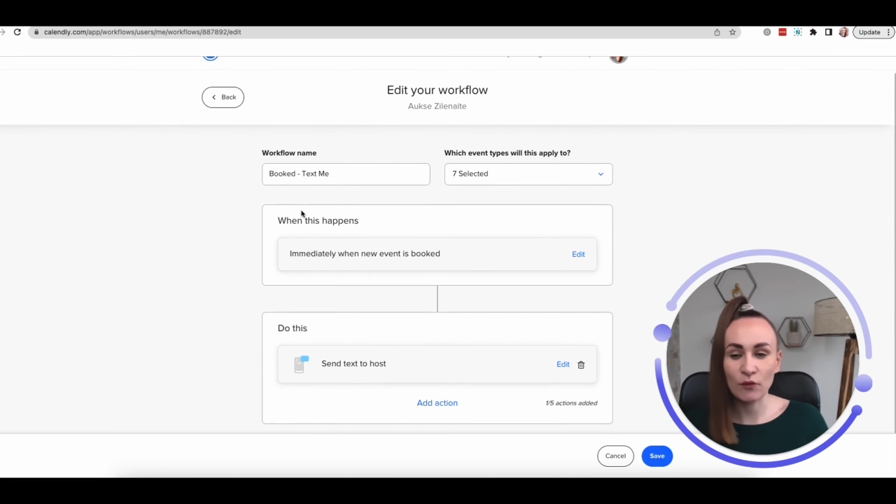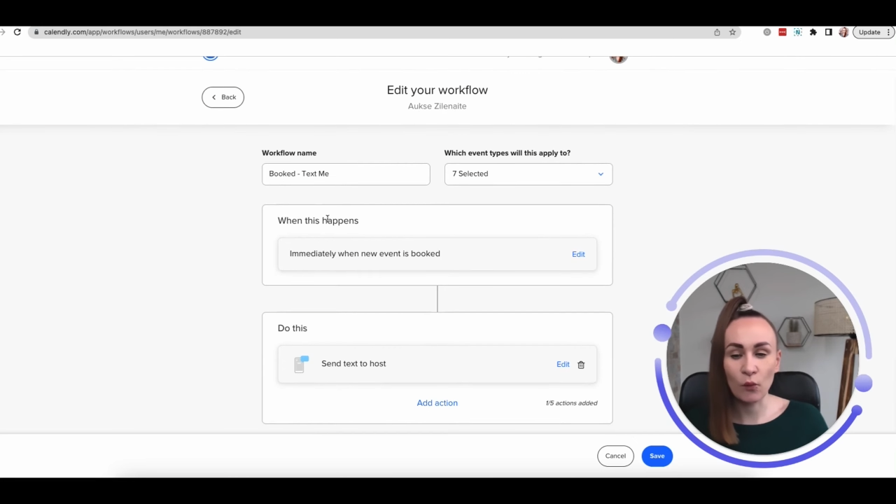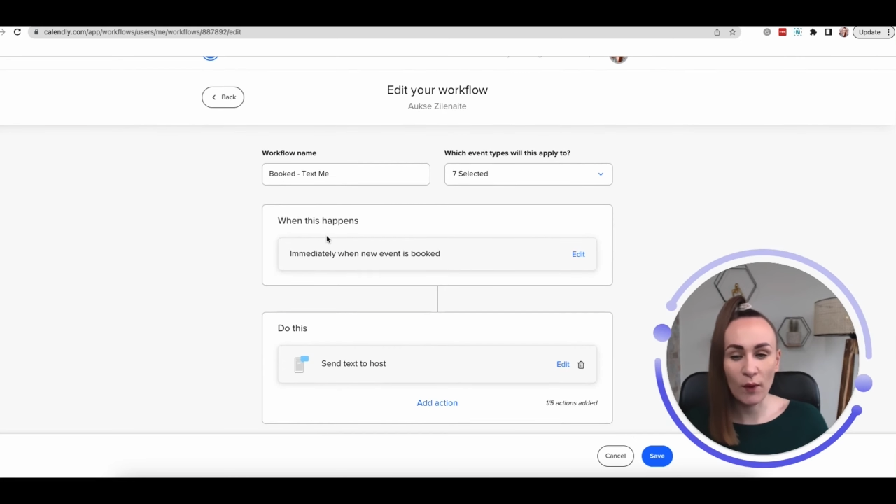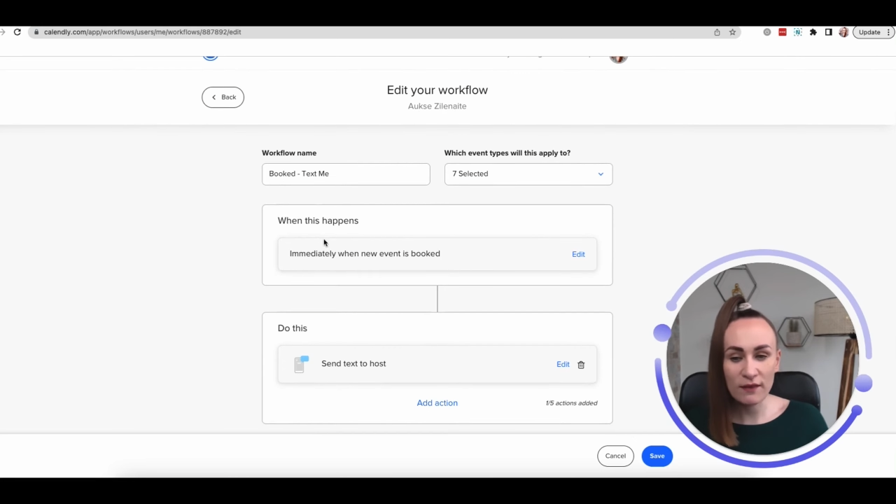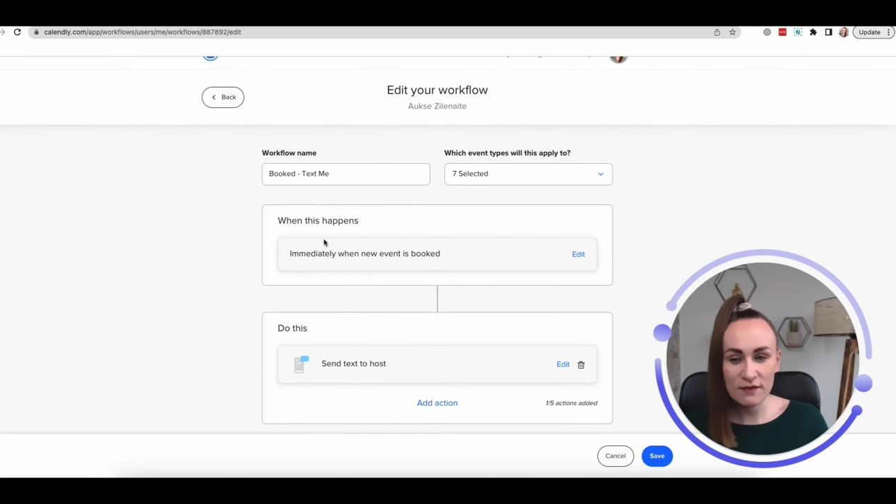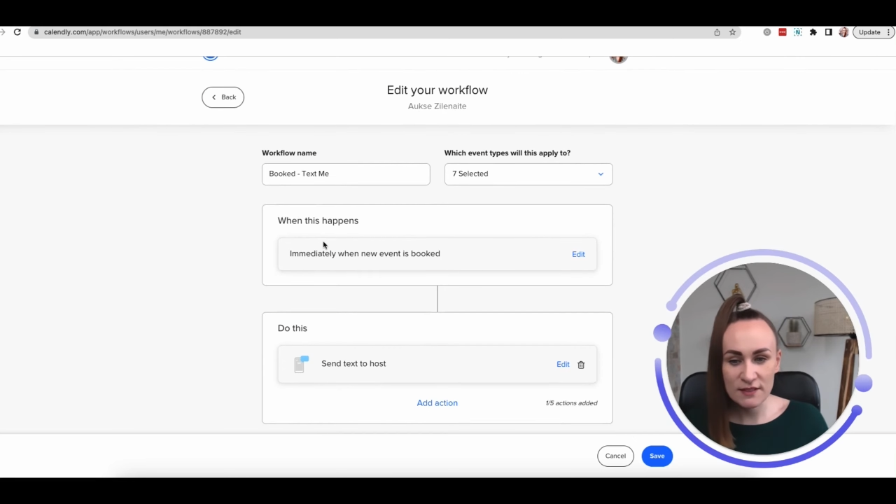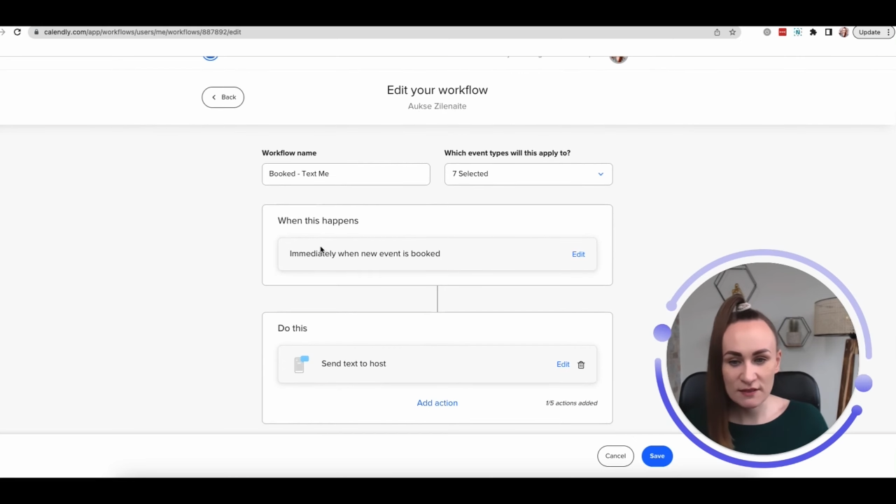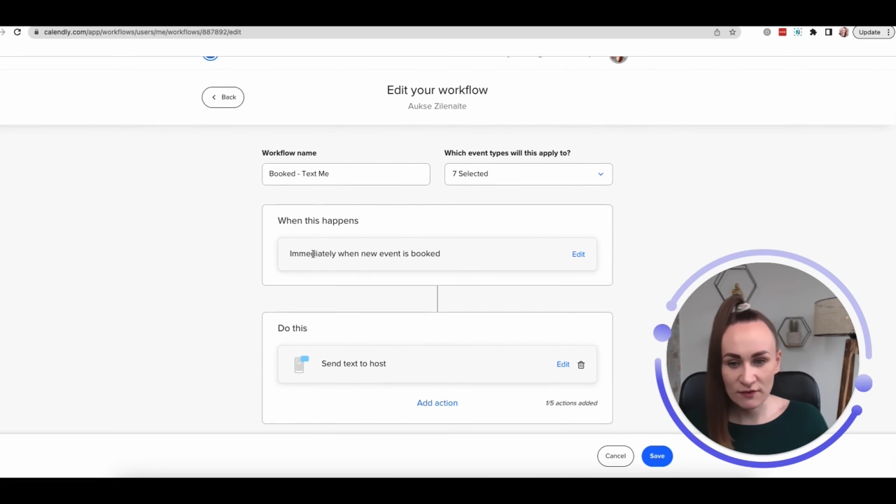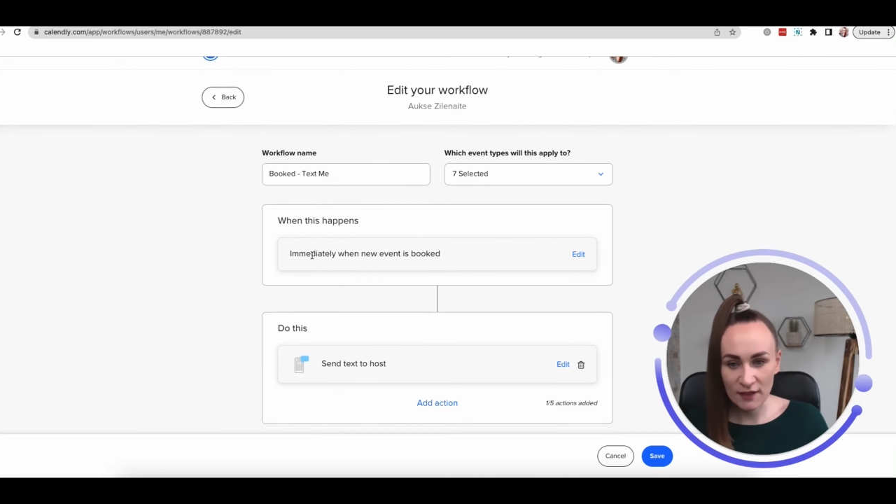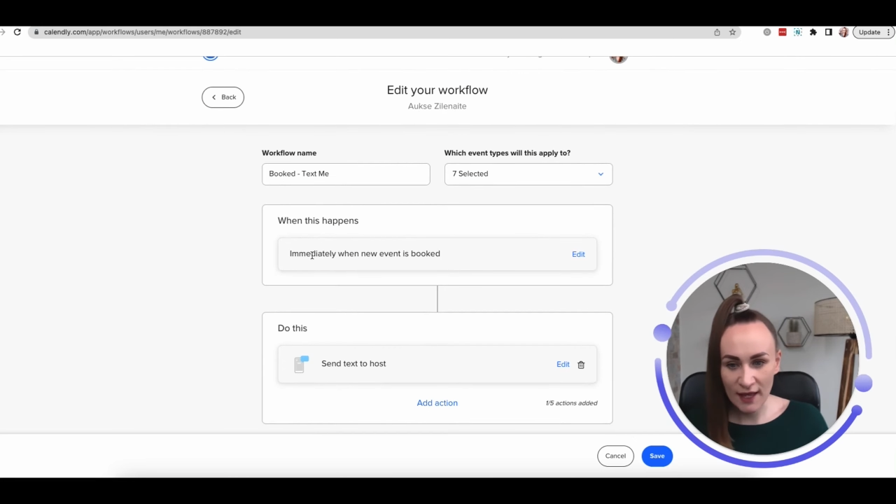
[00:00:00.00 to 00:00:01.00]
When this
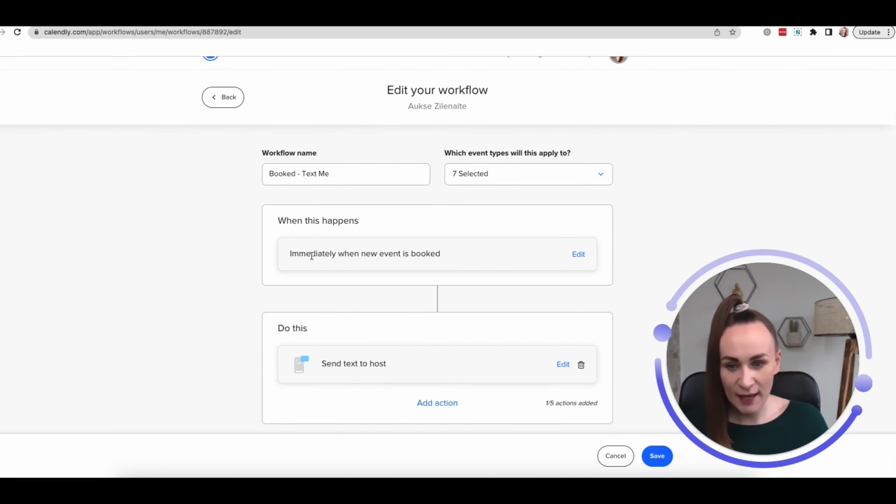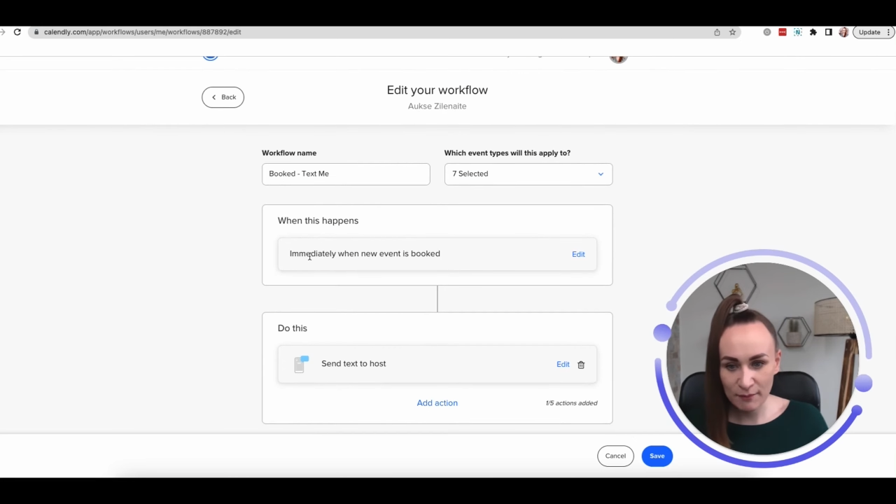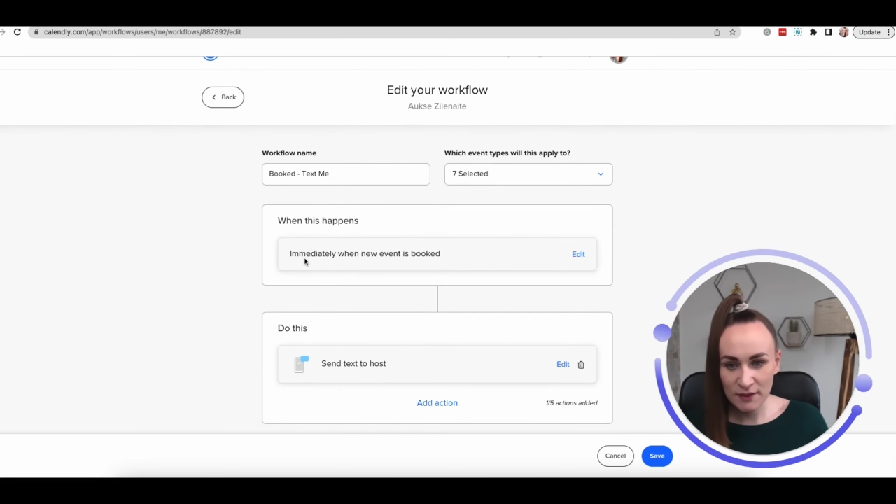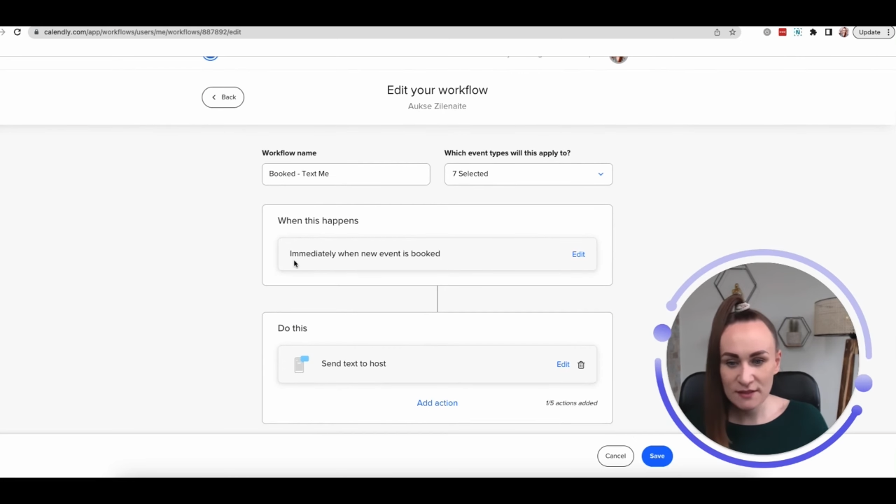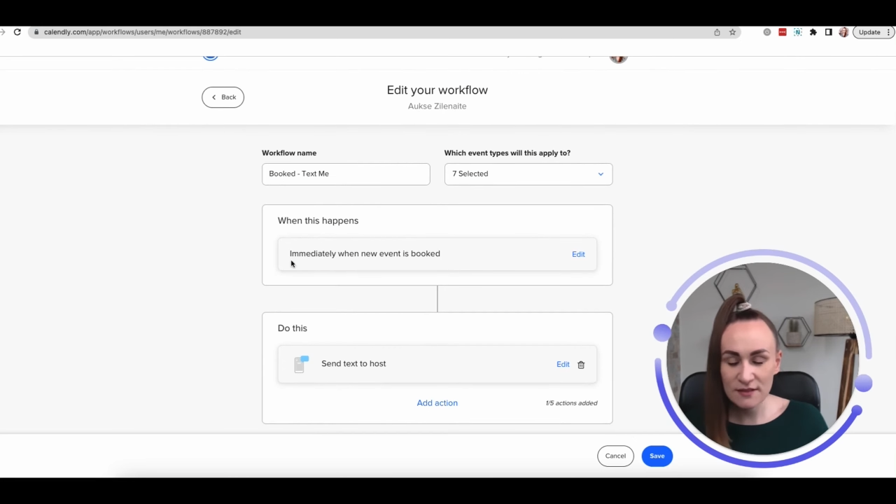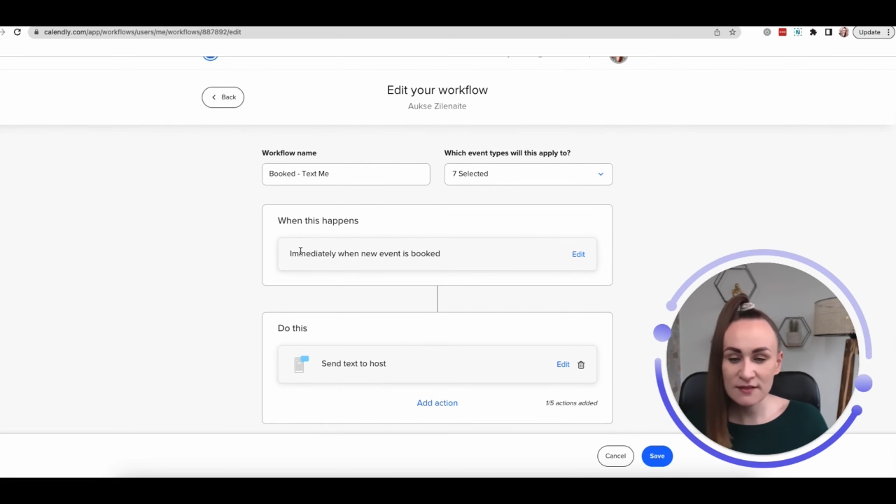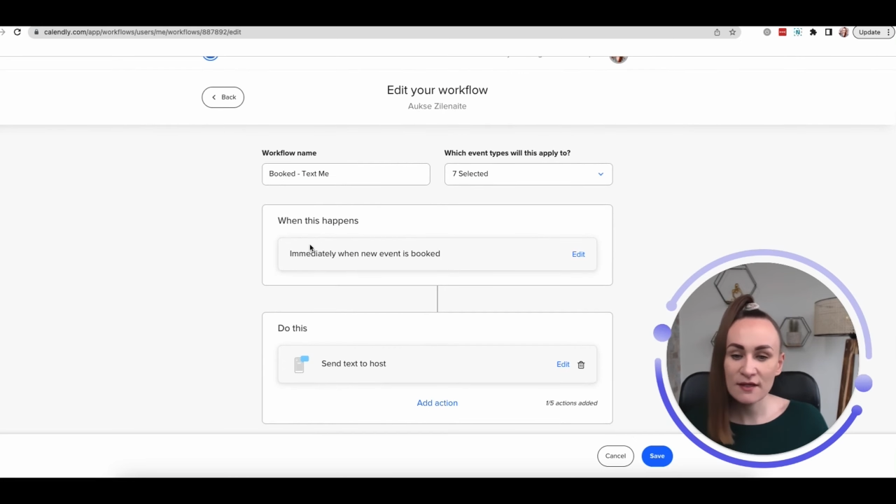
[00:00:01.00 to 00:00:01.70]
happens,